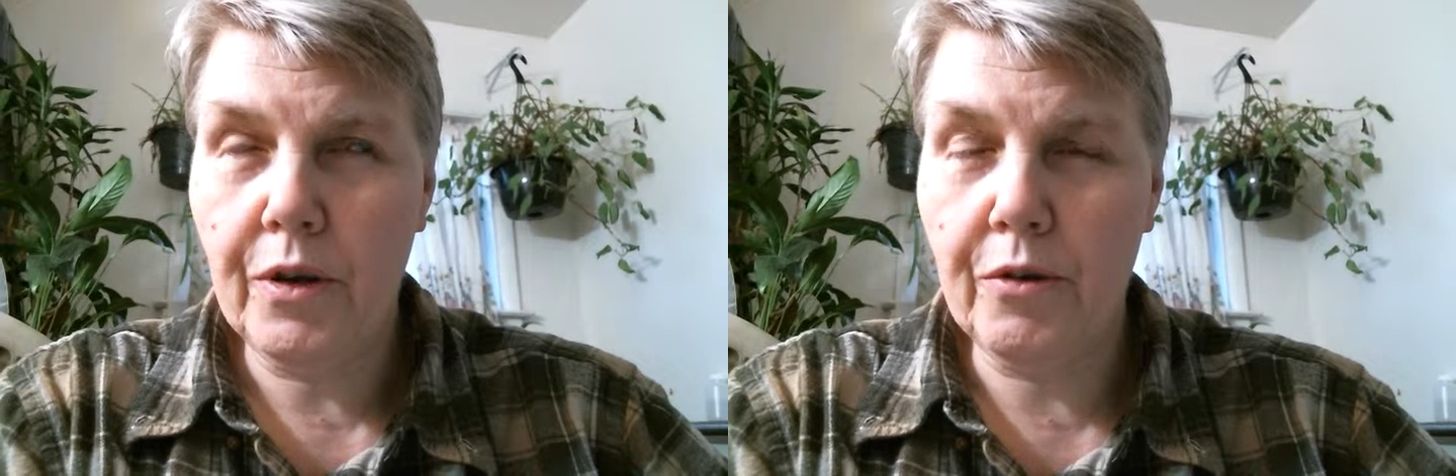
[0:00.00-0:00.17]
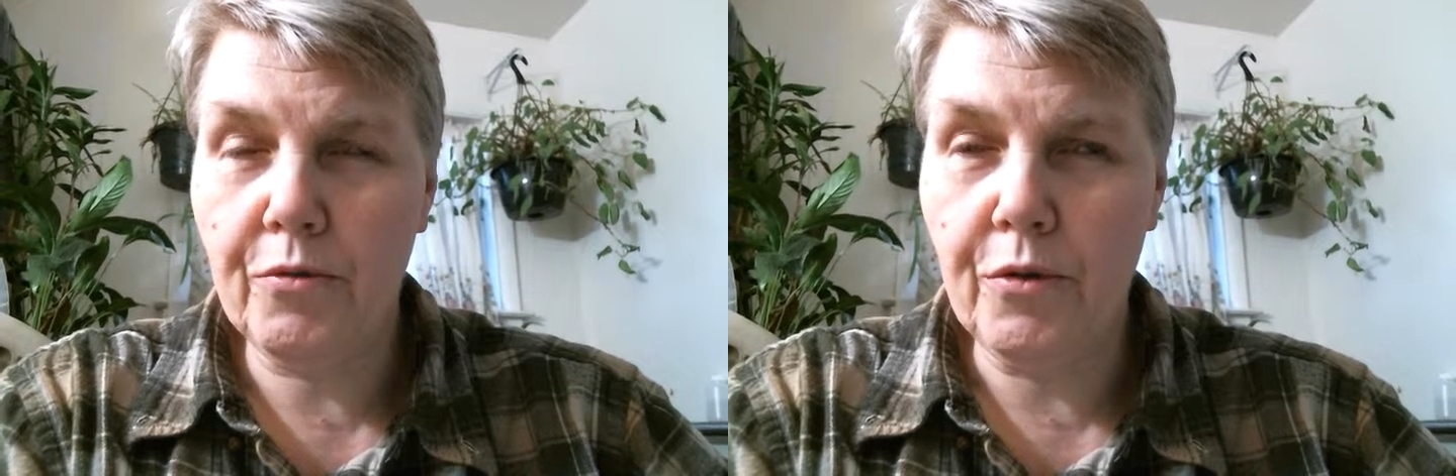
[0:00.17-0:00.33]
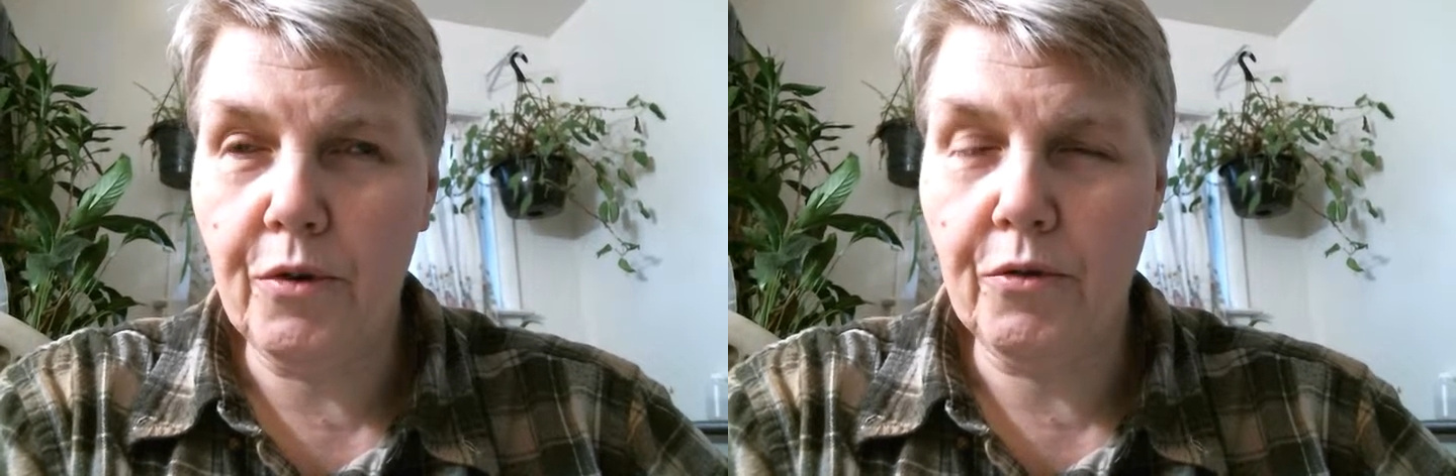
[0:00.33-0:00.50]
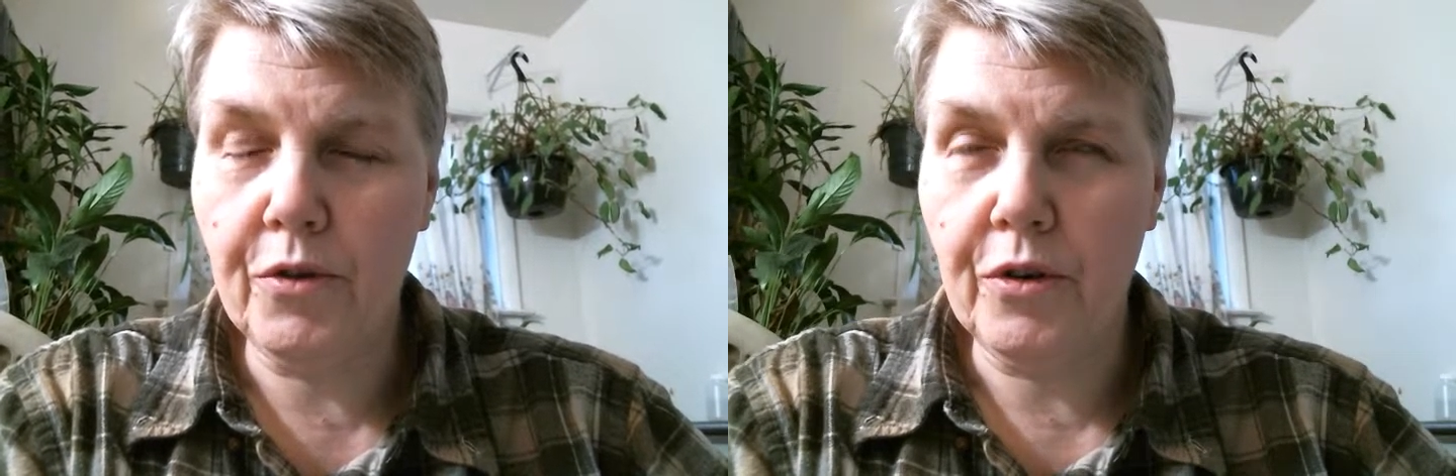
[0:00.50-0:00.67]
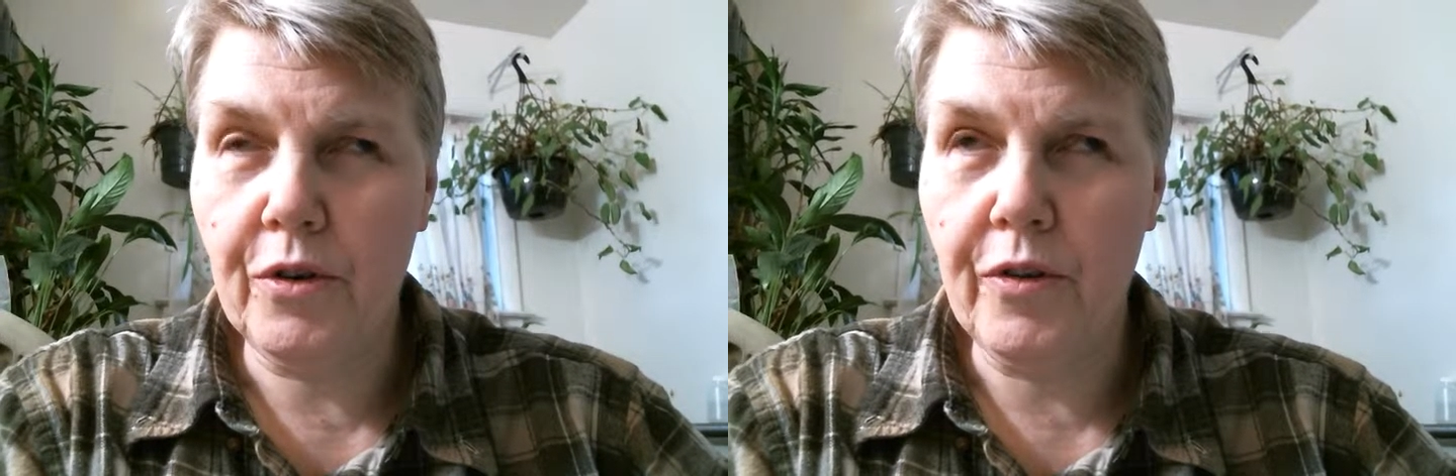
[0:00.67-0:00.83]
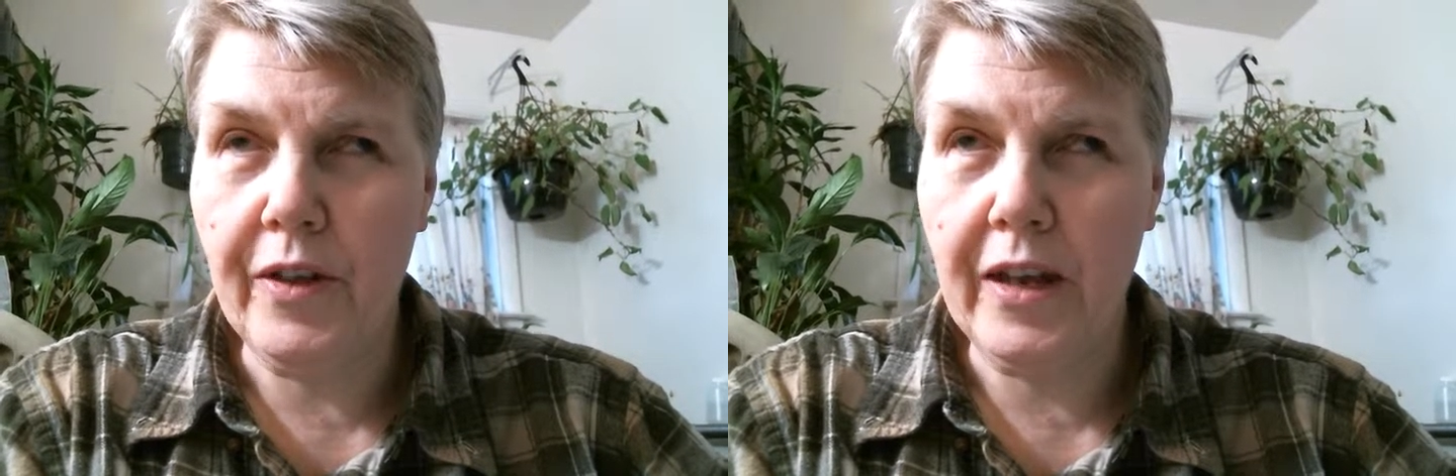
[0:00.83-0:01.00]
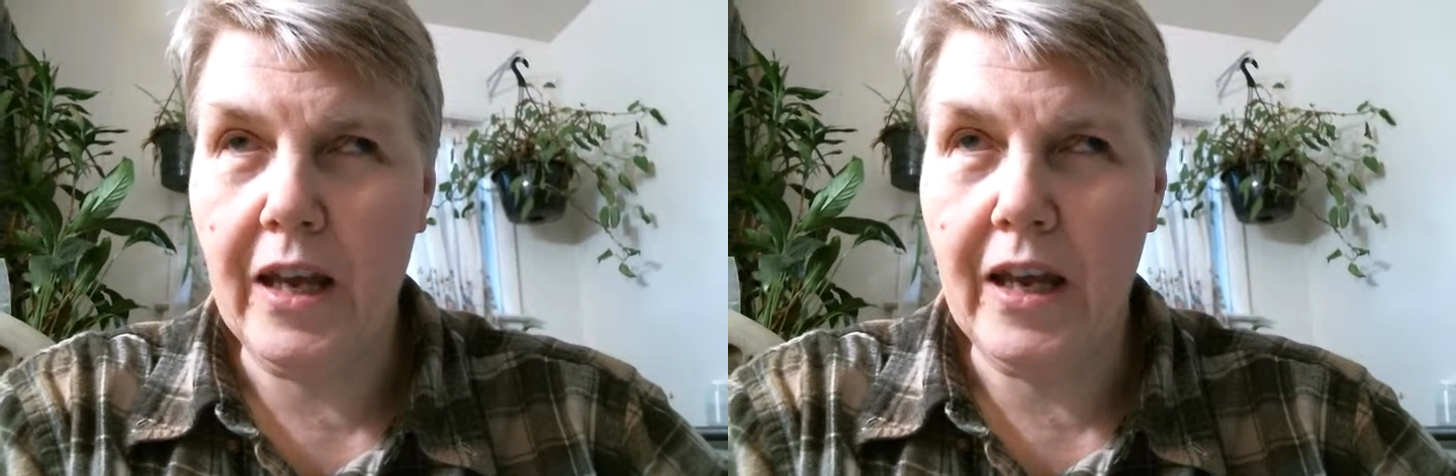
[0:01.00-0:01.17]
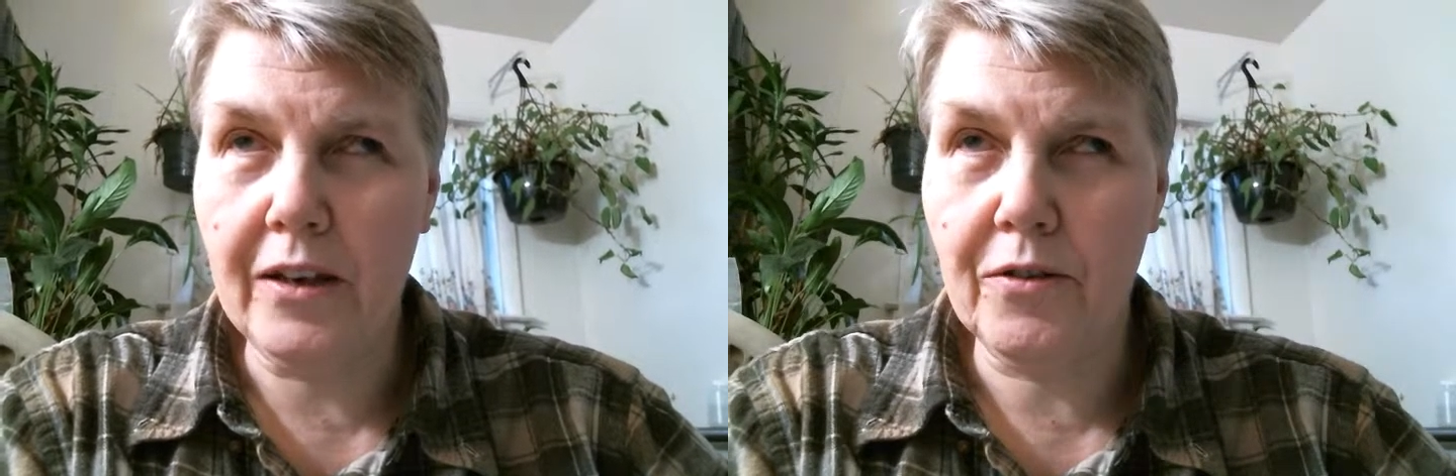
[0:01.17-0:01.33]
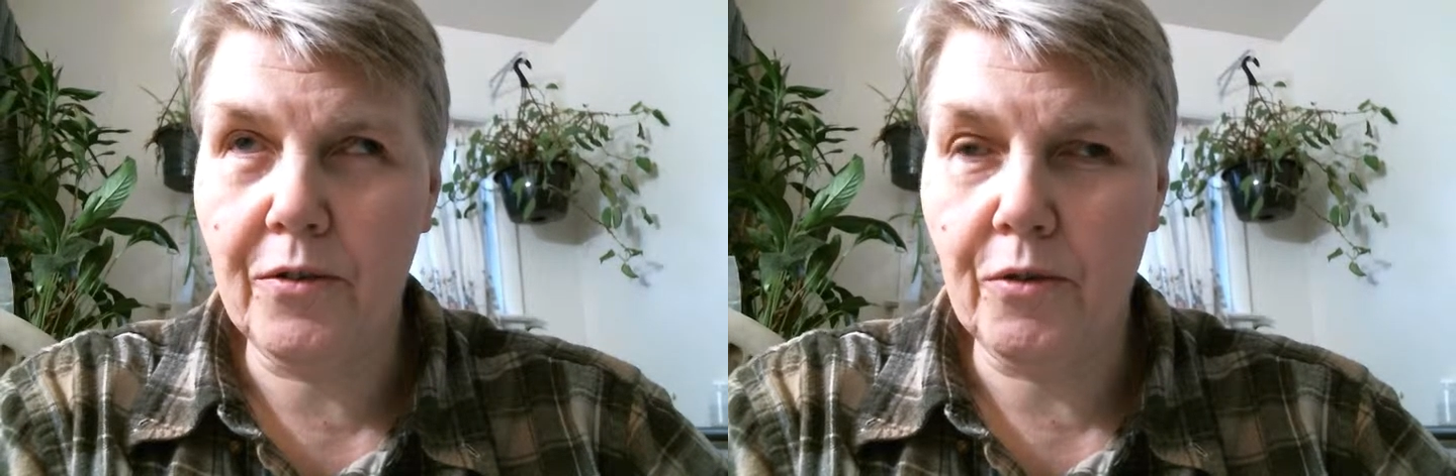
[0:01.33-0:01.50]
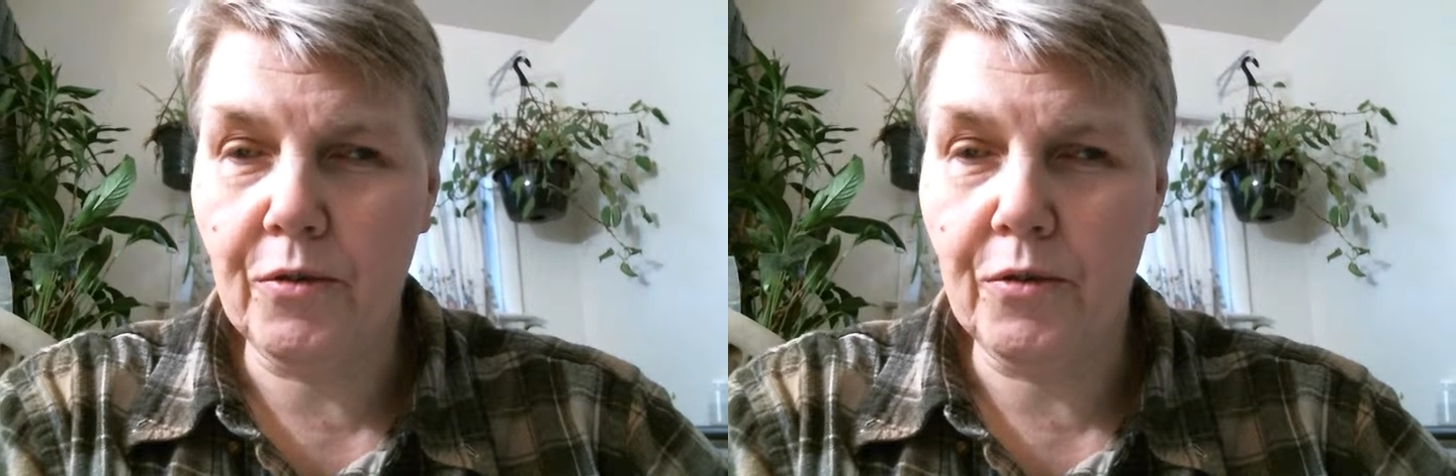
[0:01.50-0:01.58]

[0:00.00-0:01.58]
introduce you to the cats.